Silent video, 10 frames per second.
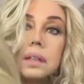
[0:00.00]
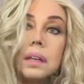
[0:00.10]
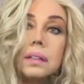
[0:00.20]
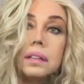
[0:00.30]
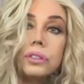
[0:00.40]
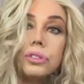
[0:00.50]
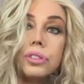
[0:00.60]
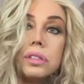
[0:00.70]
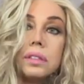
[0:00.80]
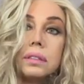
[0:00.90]
And then you
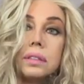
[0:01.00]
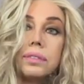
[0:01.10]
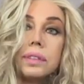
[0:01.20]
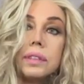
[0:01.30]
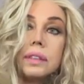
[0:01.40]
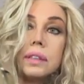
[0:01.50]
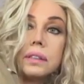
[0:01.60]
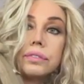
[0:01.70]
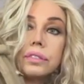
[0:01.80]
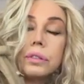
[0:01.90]
just leave it
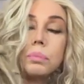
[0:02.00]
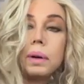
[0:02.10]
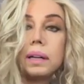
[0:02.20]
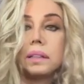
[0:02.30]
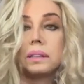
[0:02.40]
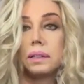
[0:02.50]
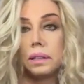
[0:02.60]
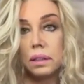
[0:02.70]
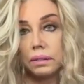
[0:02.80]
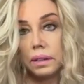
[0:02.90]
there for about a
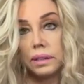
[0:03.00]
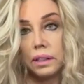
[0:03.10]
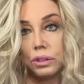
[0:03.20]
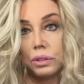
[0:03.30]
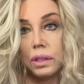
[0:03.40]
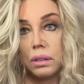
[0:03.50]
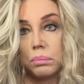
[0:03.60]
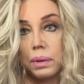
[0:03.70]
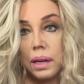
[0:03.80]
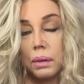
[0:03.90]
year and then you come
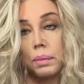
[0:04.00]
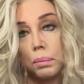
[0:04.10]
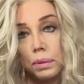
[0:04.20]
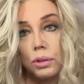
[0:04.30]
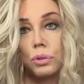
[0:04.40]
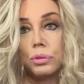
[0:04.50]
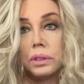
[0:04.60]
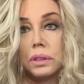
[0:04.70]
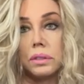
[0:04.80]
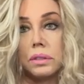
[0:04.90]
back. Maybe 2
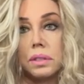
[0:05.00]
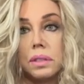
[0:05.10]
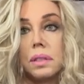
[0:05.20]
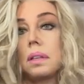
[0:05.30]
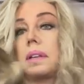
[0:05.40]
years.